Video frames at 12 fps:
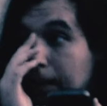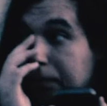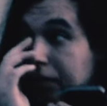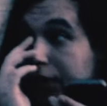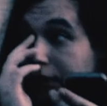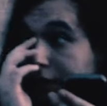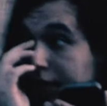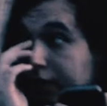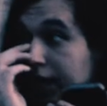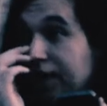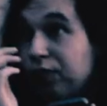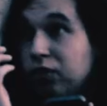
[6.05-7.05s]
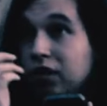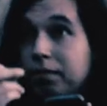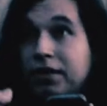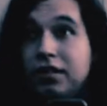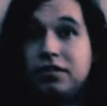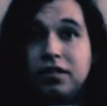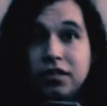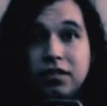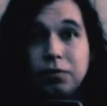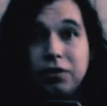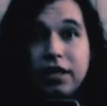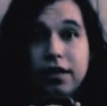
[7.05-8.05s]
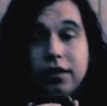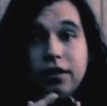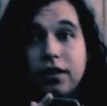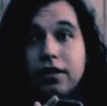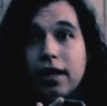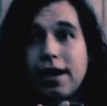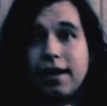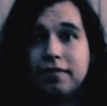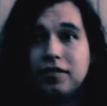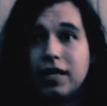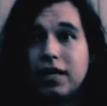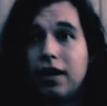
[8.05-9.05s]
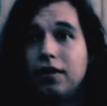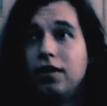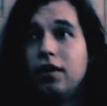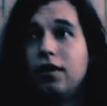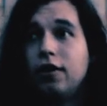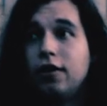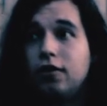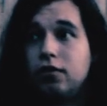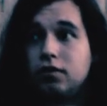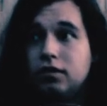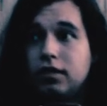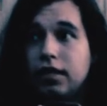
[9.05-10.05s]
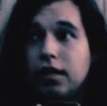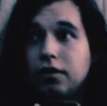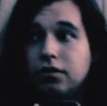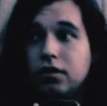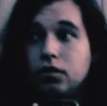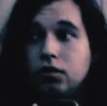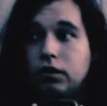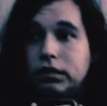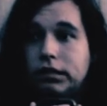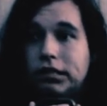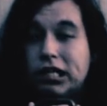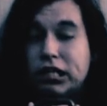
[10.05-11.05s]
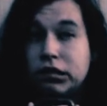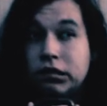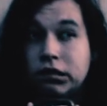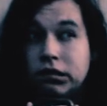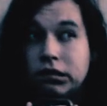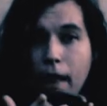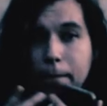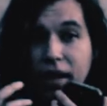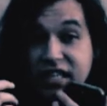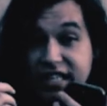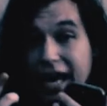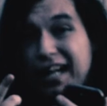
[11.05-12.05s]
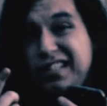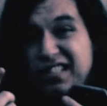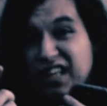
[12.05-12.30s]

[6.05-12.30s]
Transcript: on my plate right here. I haven't really been consistent with anything that I set out or said that I was gonna do on this channel. My dad